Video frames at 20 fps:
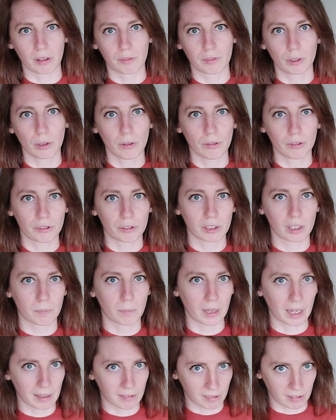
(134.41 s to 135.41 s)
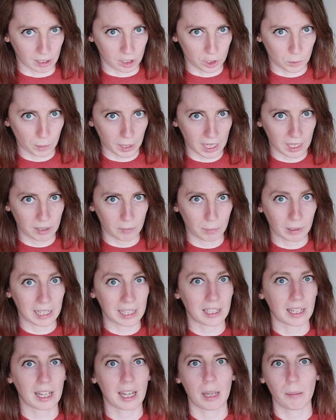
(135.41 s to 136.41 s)
I've got through the passage,
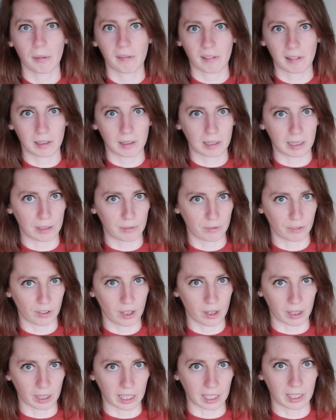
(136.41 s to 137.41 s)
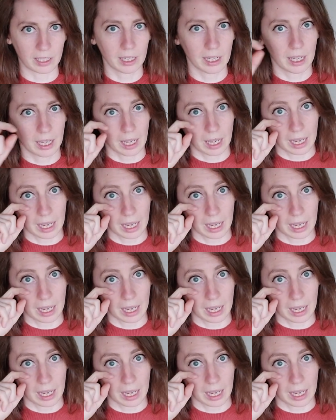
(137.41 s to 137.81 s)
played it absolutely fine,